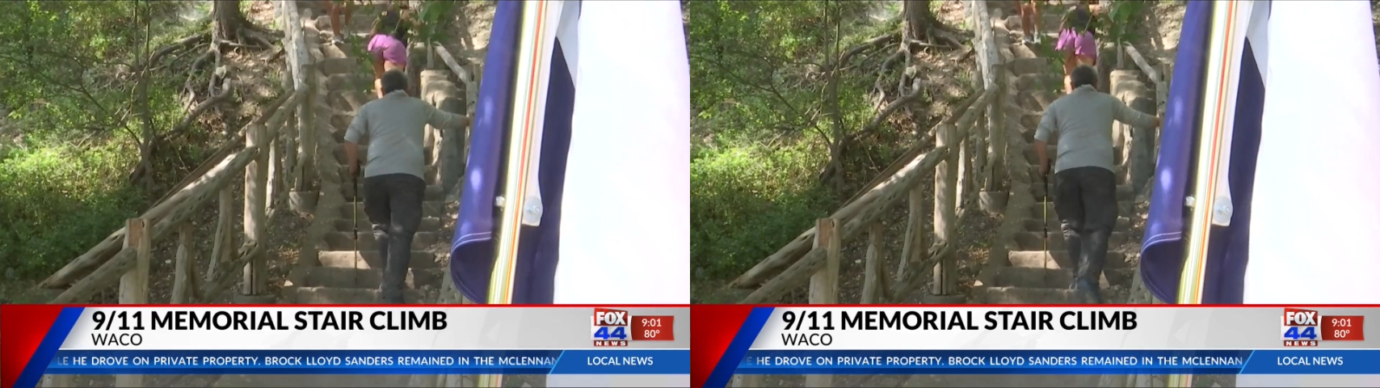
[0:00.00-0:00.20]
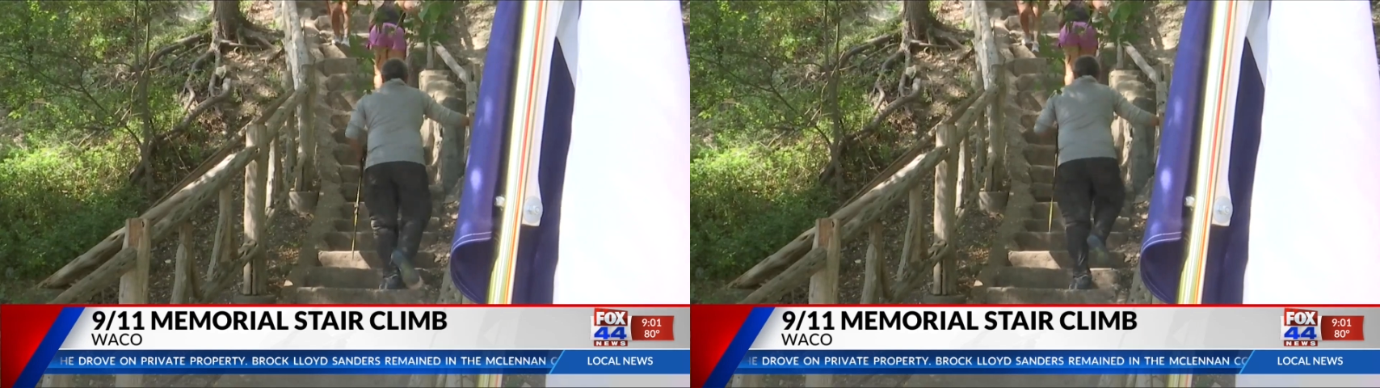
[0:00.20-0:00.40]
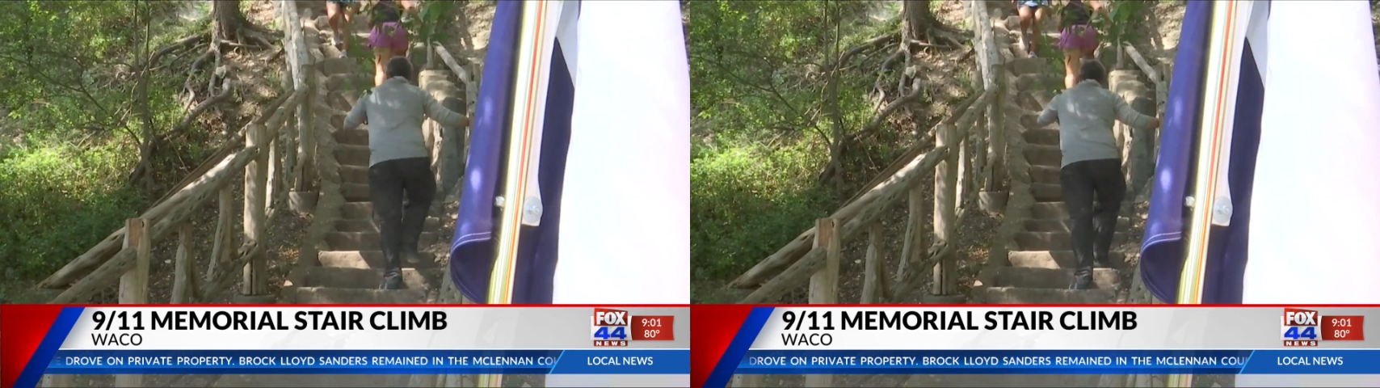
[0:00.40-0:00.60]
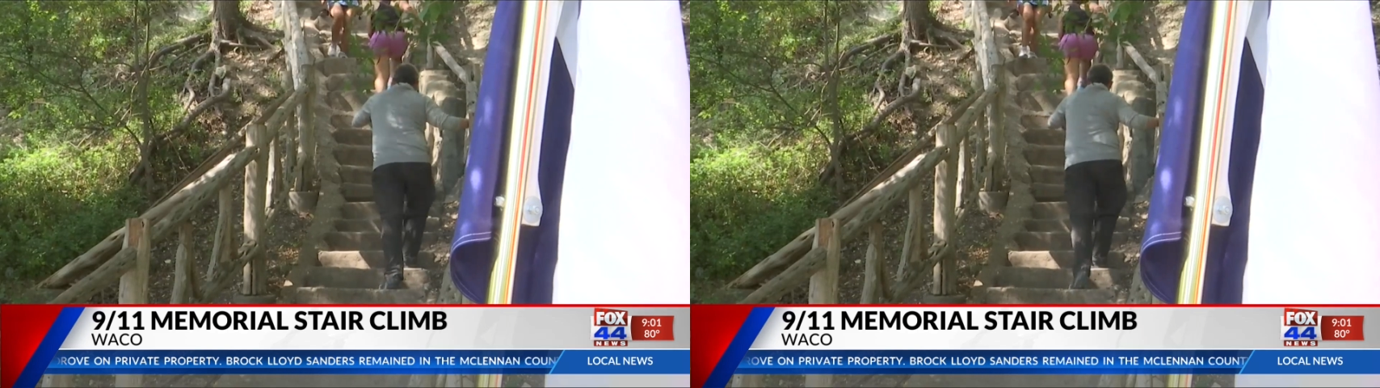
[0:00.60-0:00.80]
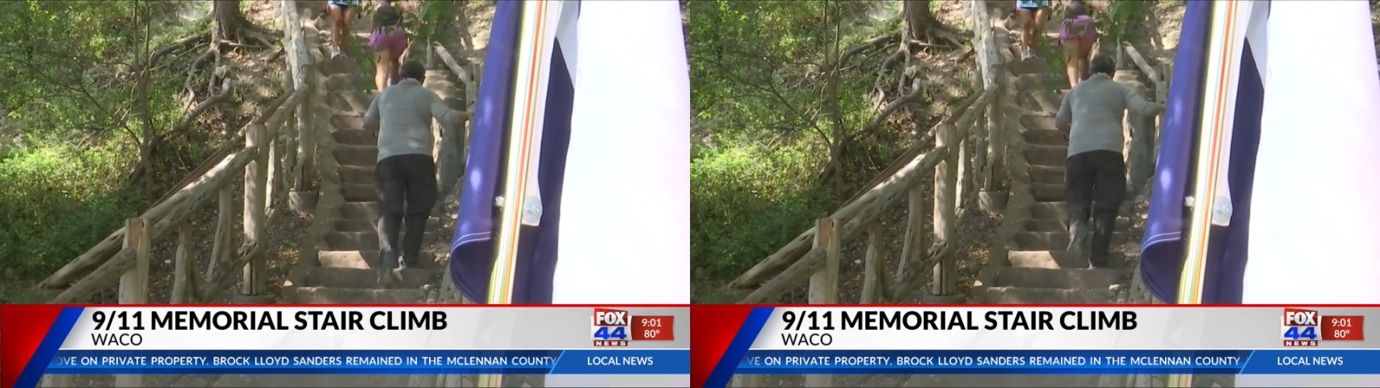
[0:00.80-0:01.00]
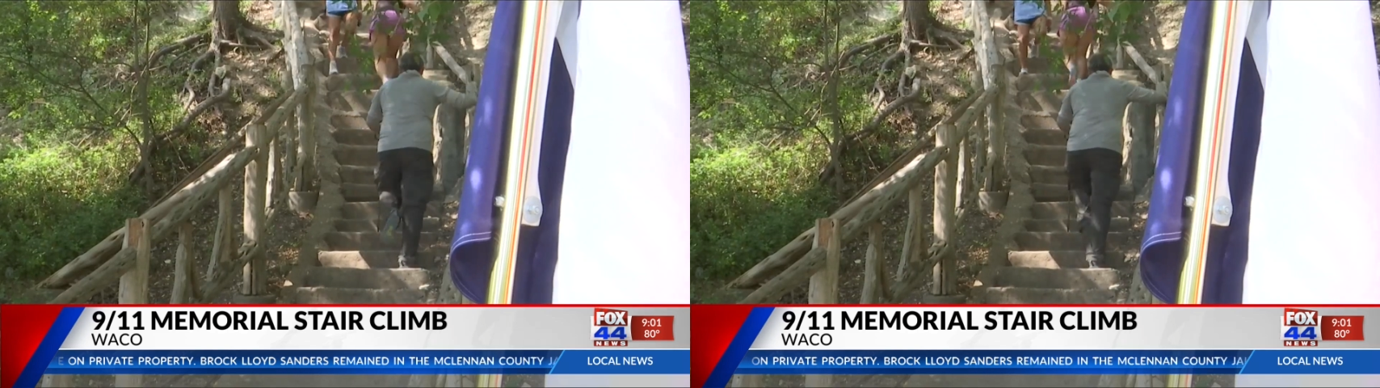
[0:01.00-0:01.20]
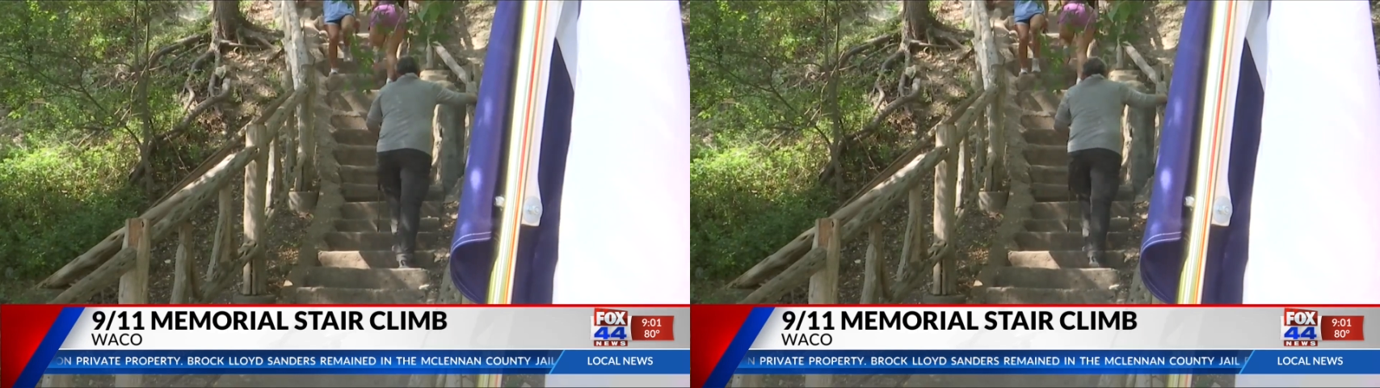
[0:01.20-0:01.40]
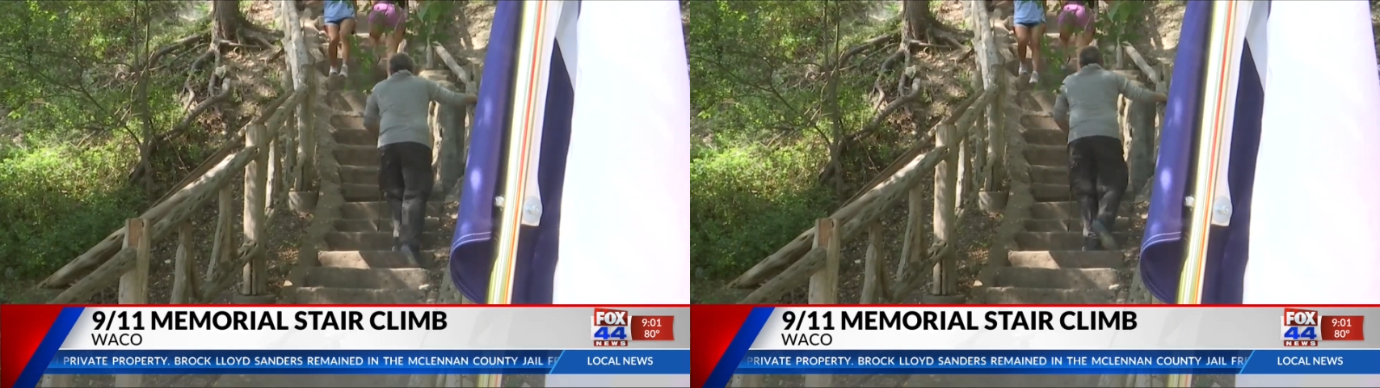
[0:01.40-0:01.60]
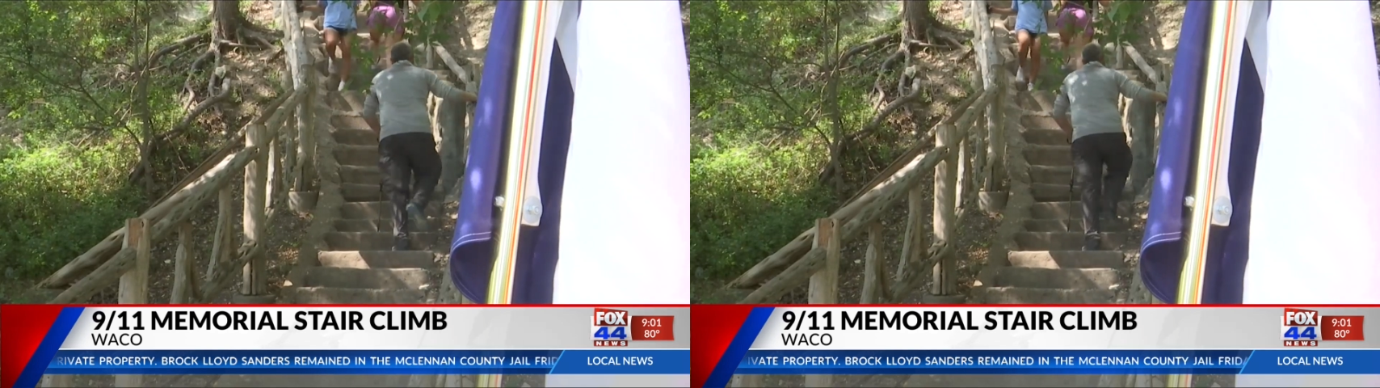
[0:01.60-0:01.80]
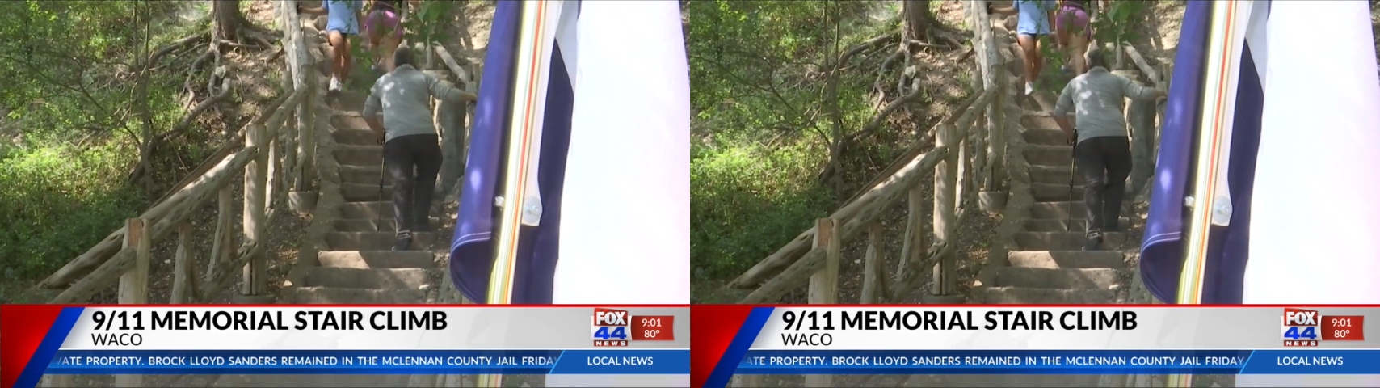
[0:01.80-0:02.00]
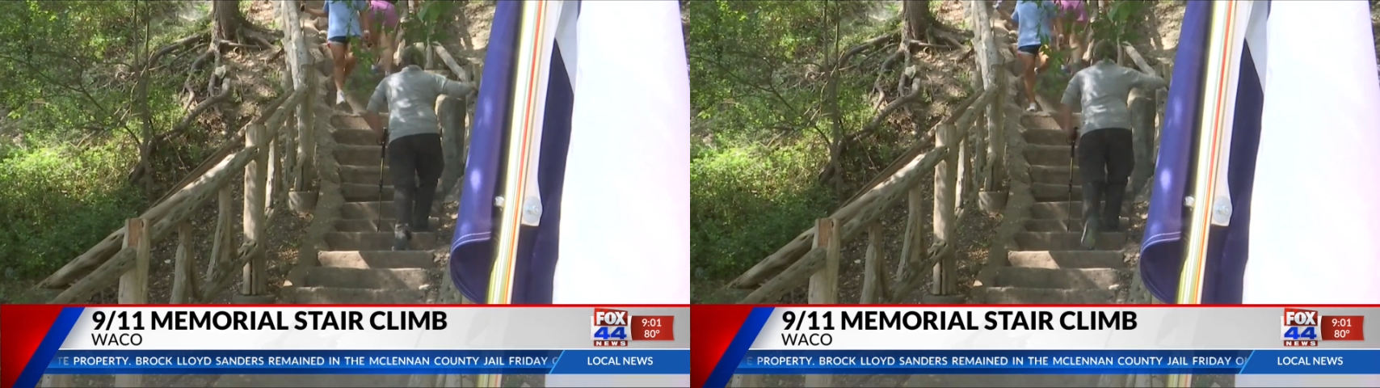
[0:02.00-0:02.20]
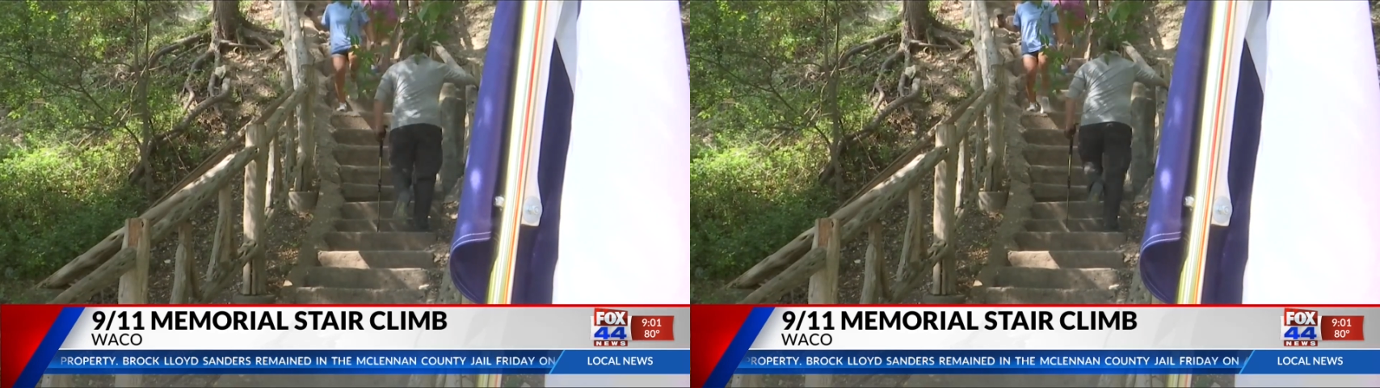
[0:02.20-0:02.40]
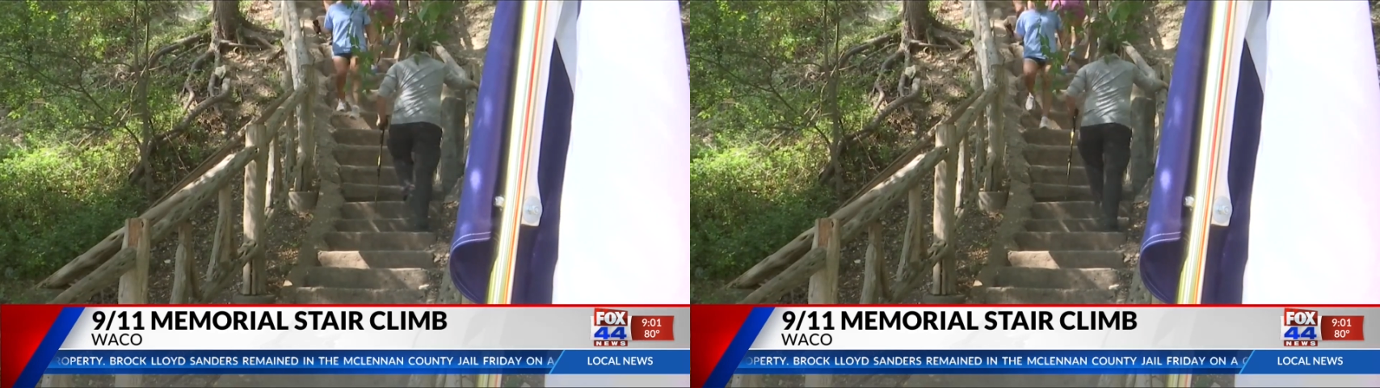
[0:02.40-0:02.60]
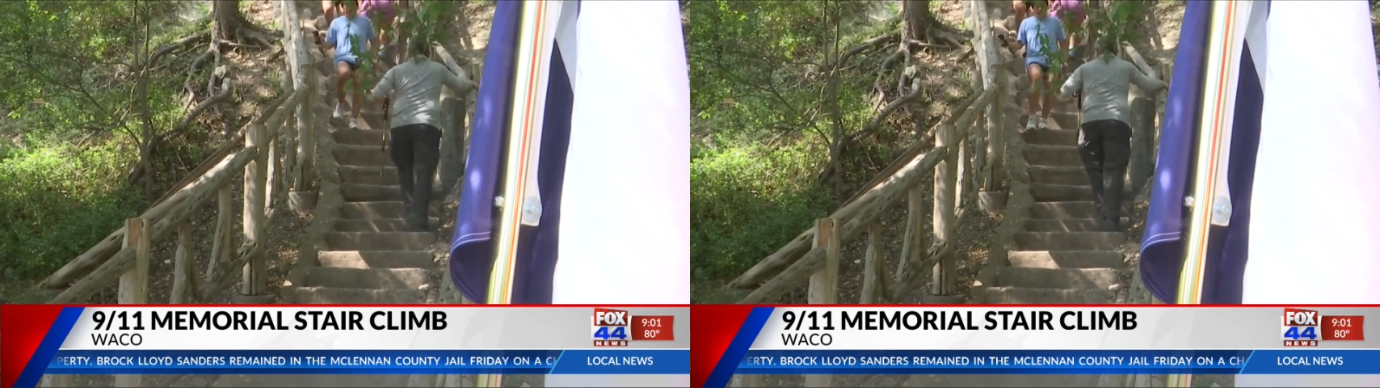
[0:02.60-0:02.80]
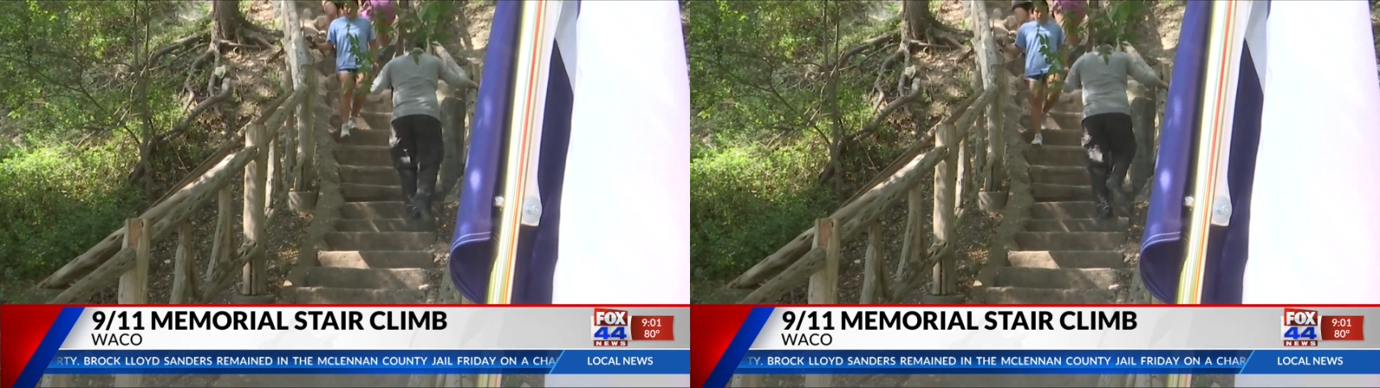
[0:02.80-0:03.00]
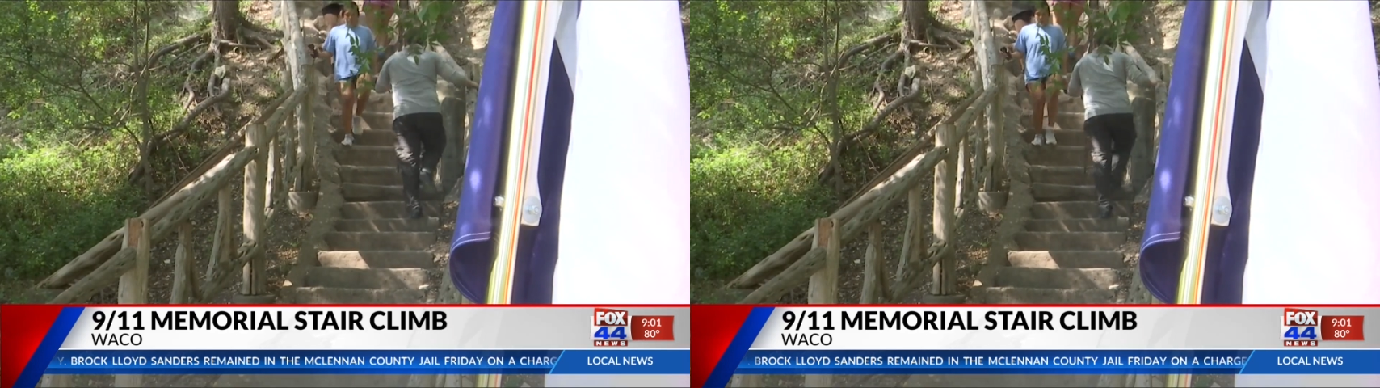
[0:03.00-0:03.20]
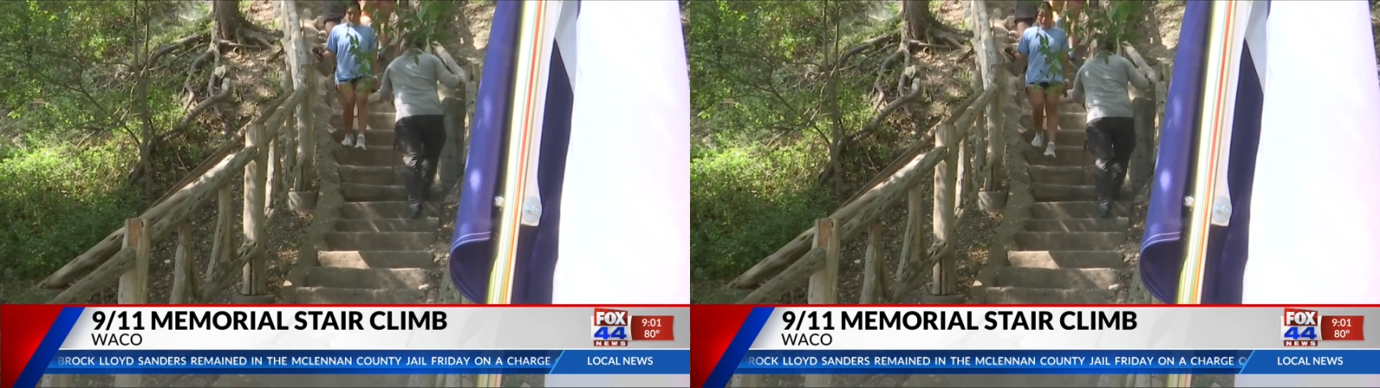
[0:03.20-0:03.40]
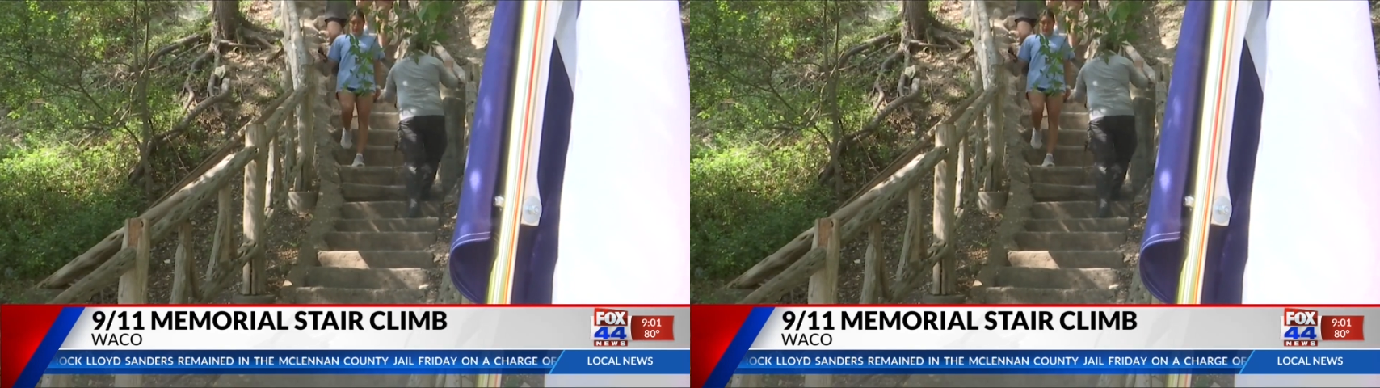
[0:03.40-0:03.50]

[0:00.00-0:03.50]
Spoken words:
(no speaker visible)